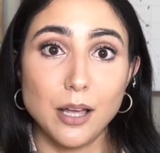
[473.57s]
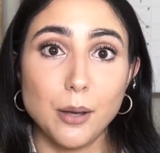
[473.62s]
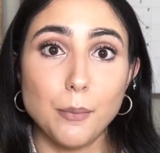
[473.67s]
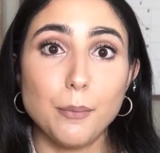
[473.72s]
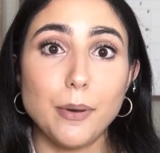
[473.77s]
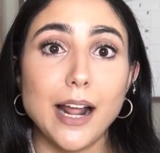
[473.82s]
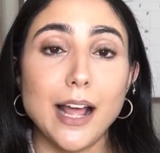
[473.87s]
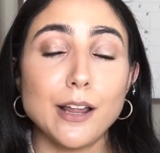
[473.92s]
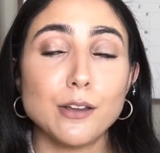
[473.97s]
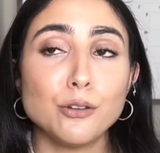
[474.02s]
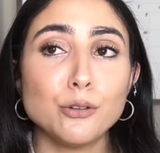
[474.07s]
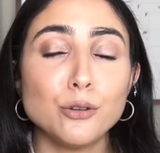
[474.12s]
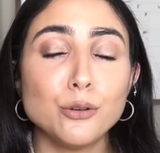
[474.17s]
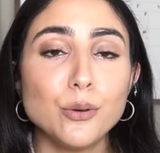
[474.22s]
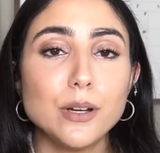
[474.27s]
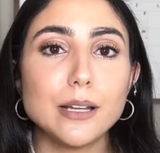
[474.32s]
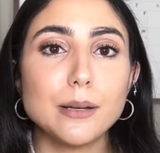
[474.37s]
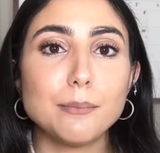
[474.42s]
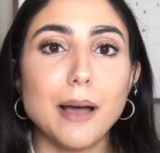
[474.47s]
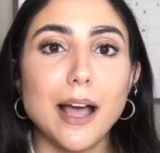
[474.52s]
But I knew
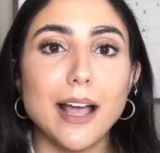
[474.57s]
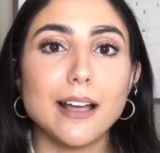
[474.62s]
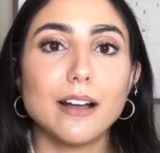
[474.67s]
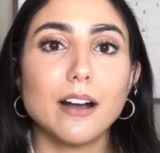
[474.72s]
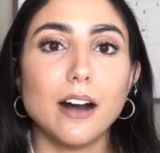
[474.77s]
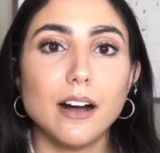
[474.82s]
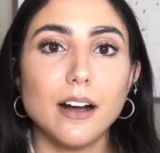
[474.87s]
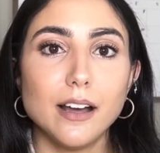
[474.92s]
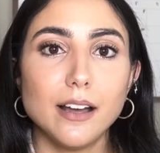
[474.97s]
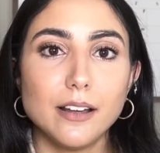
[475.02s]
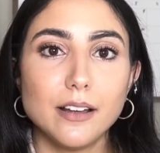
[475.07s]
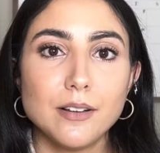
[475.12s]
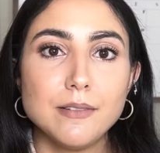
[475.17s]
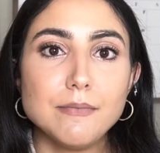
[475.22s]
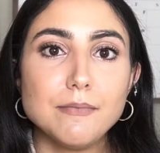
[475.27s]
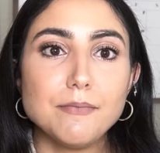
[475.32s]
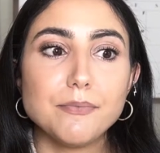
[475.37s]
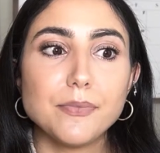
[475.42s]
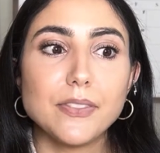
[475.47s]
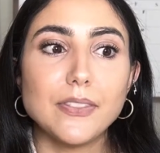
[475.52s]
in my gut
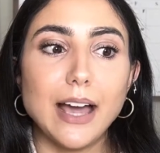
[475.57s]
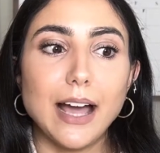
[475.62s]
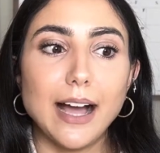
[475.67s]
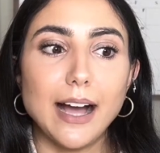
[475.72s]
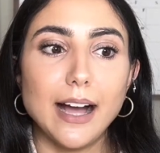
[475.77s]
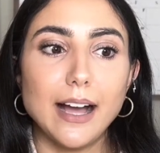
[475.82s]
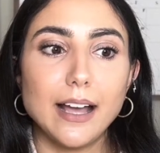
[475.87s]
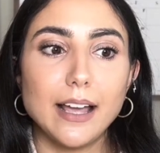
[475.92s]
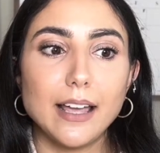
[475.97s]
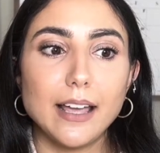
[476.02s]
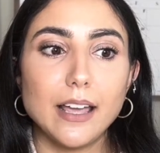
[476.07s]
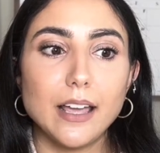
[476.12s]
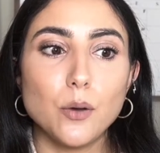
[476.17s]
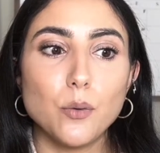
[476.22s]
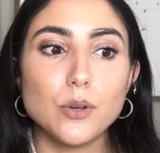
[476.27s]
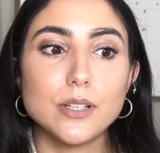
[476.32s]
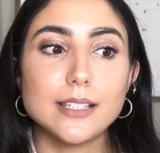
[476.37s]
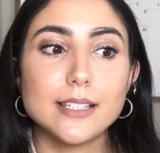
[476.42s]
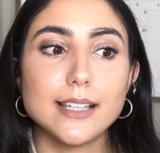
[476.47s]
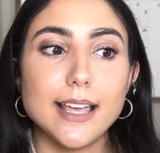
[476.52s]
that it
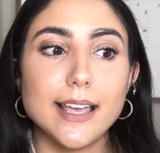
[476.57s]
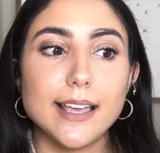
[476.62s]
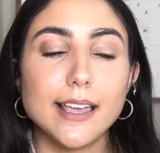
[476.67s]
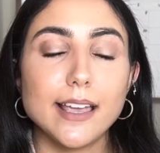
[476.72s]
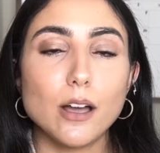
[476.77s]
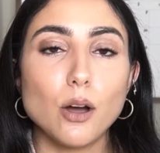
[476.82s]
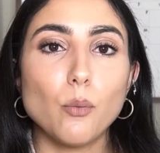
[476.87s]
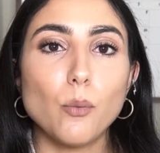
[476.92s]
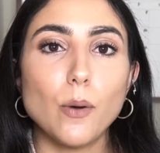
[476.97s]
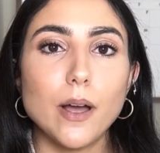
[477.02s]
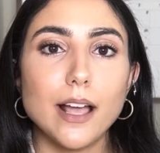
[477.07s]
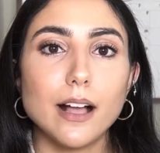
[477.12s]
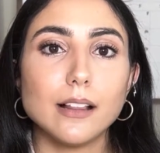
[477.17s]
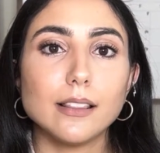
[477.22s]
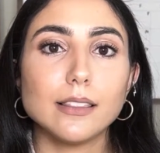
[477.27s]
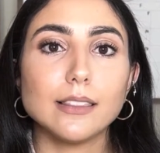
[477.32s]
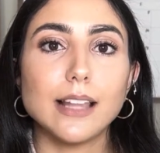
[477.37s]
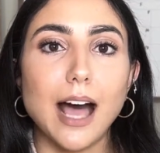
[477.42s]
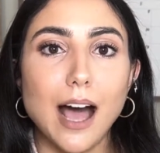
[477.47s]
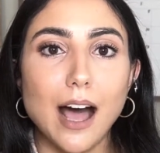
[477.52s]
was taking away a
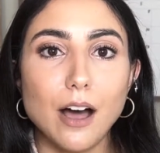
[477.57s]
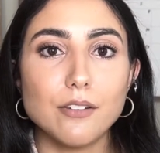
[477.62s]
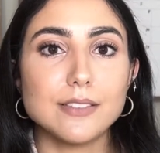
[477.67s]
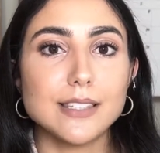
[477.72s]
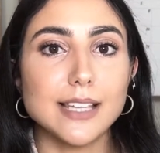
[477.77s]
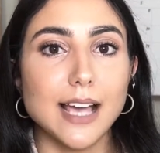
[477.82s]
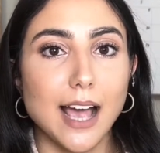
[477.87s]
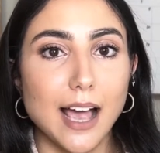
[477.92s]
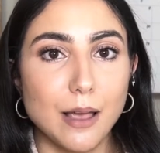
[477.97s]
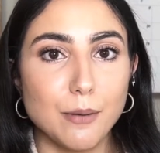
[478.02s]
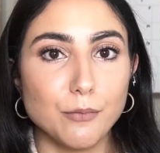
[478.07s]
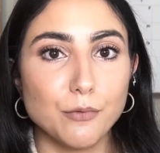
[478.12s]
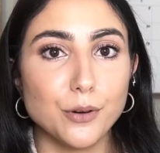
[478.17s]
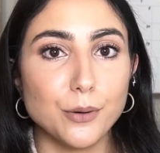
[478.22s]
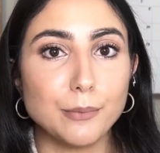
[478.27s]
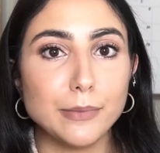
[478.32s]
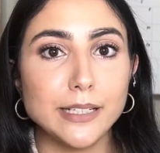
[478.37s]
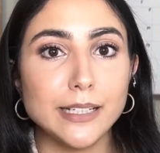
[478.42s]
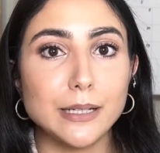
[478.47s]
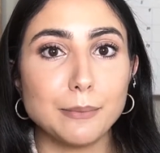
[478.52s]
lot of time for
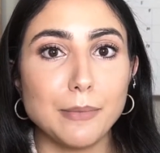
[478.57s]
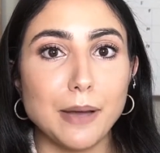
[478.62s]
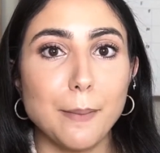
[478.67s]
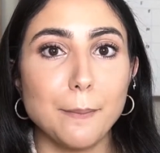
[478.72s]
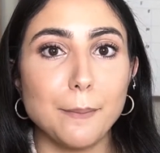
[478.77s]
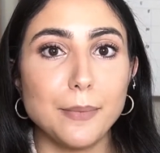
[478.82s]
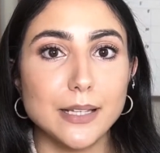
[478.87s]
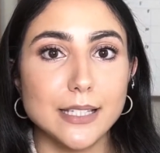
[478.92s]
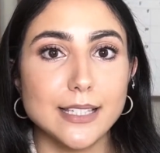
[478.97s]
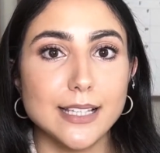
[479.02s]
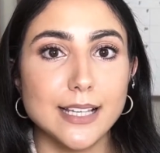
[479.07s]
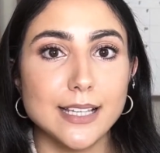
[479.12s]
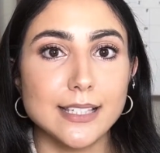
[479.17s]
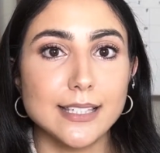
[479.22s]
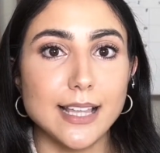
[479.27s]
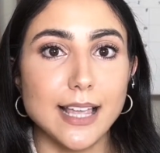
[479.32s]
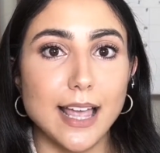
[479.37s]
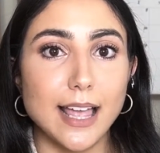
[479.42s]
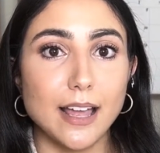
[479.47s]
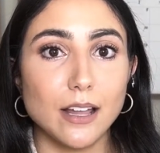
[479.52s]
me in my
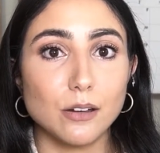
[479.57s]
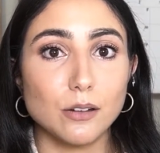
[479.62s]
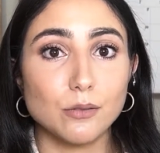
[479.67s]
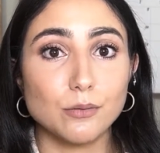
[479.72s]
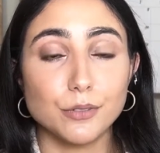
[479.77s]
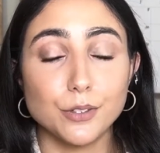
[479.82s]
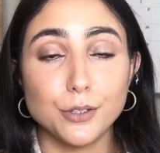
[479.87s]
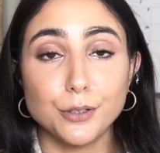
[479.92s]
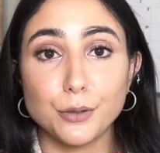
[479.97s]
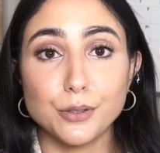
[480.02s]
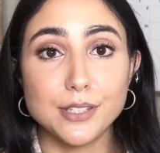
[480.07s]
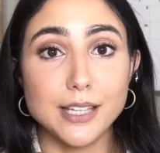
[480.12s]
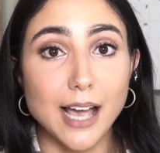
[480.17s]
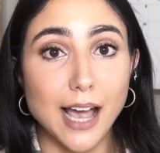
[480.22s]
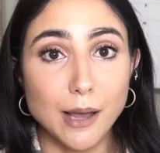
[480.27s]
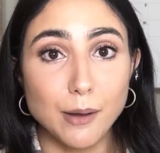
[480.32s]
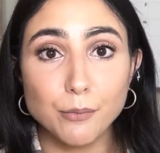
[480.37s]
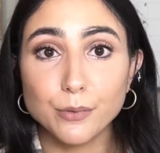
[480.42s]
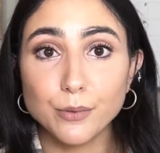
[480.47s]
business. And, time